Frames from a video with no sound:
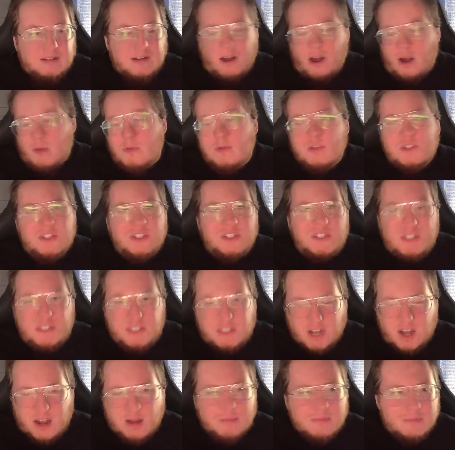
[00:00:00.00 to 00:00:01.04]
almost
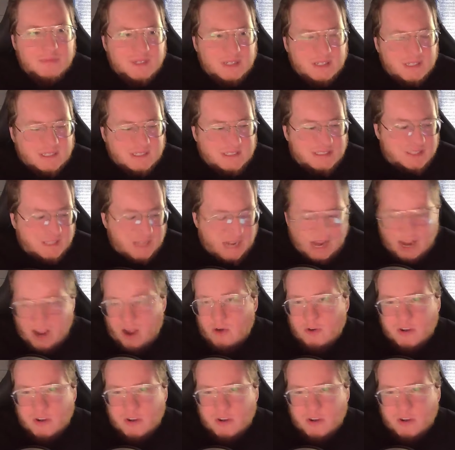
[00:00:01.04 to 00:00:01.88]
dumbed down